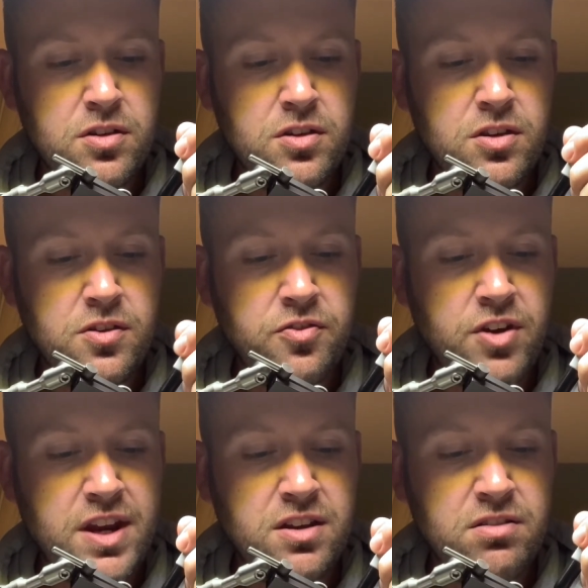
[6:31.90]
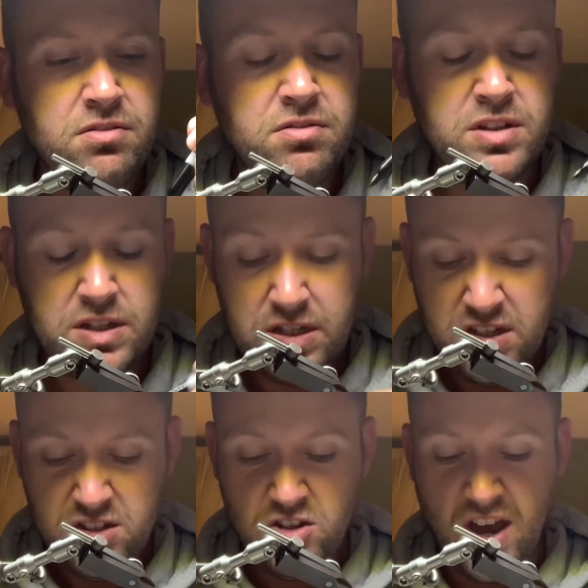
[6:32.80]
the thread.
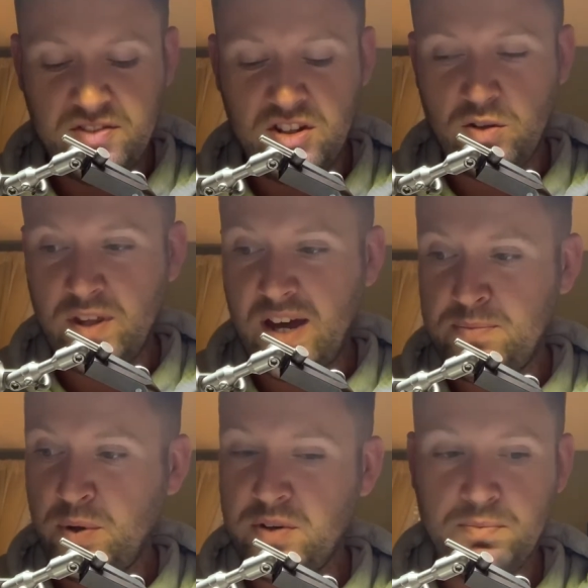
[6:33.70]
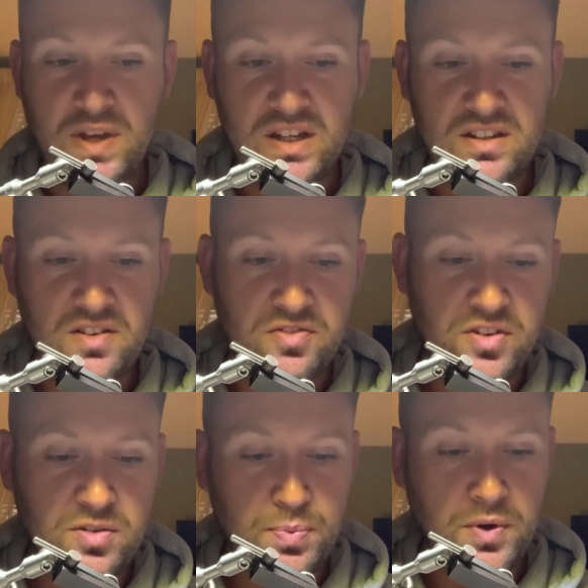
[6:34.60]
Don't have to do that, probably doesn't make a
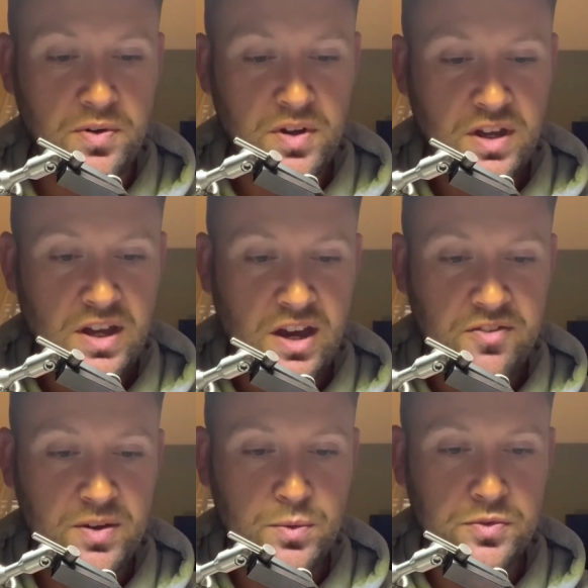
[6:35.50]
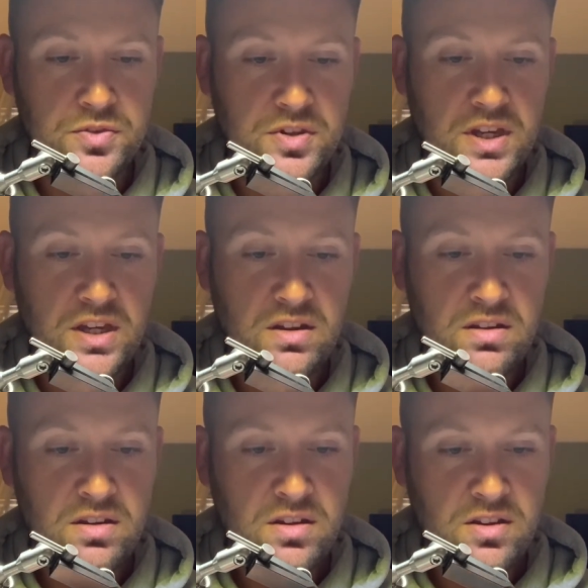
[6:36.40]
difference, but I think once the
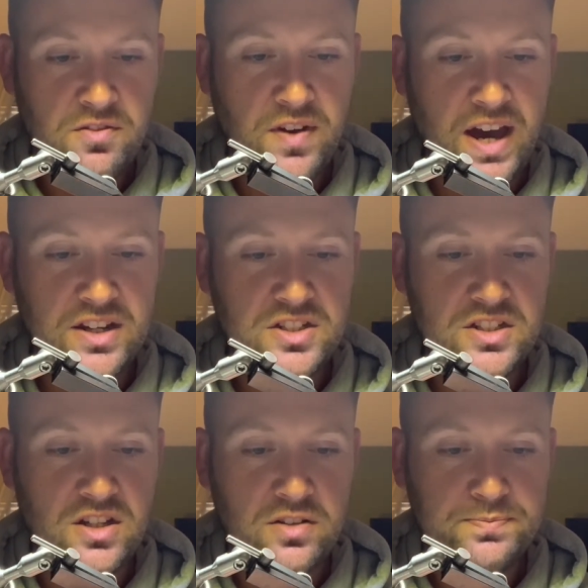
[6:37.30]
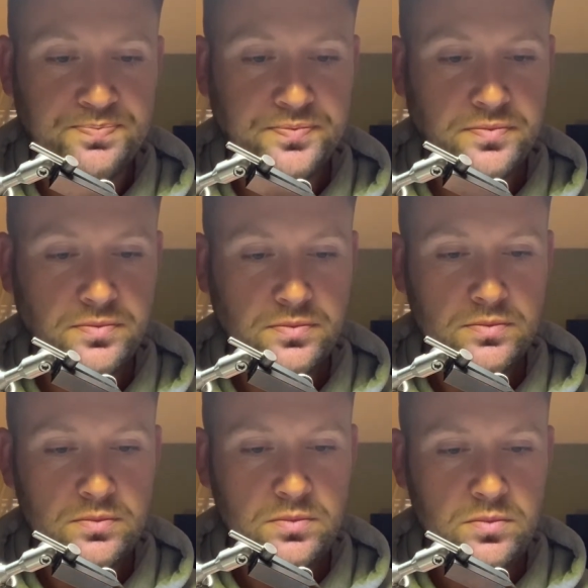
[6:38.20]
varnish is on,
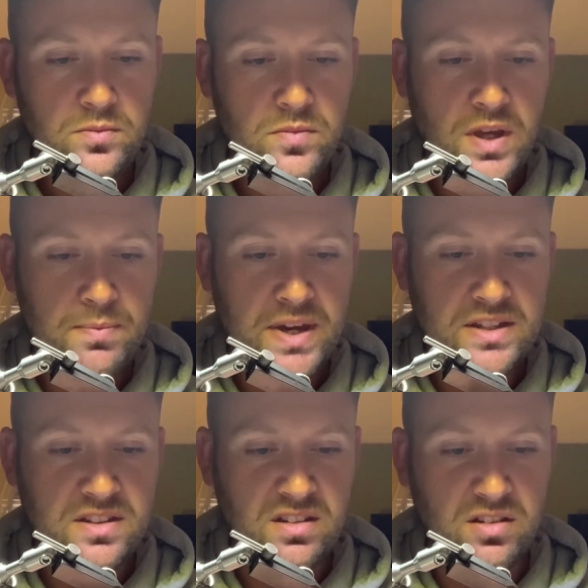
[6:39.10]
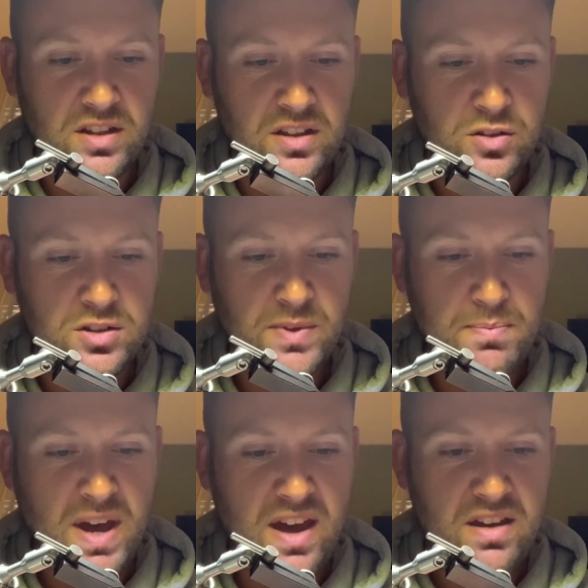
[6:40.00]
it looks a bit
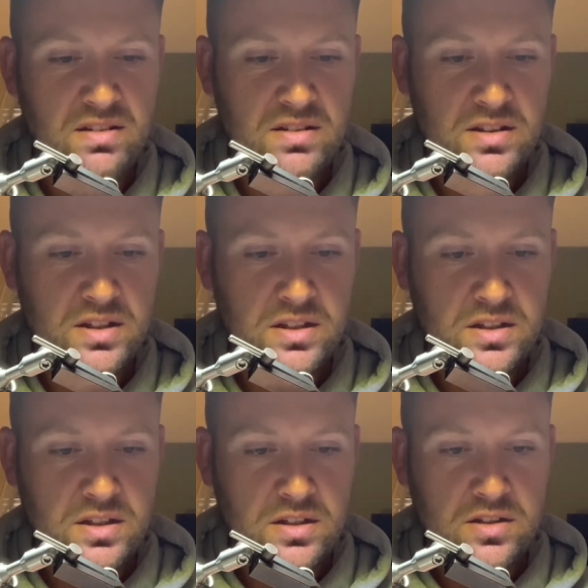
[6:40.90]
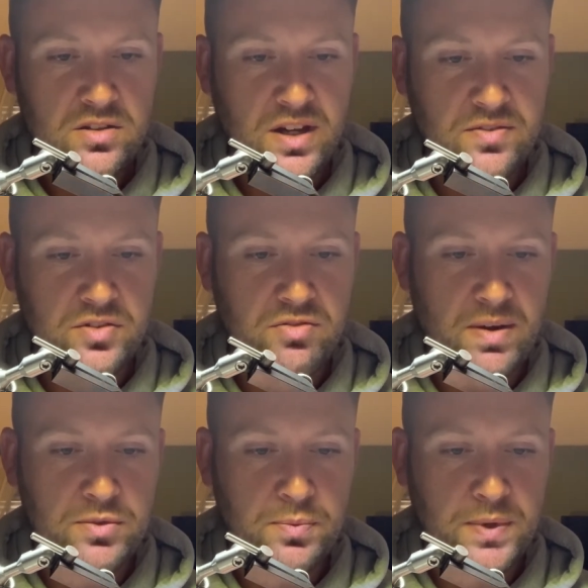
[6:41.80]
better. So I've just
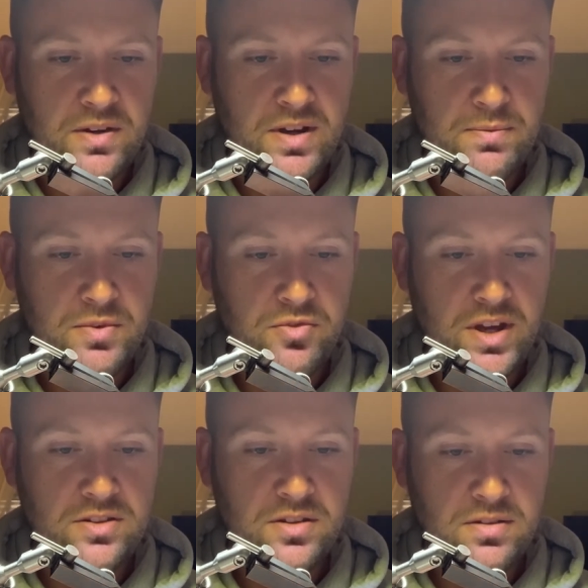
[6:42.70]
wrapped up here around my threads.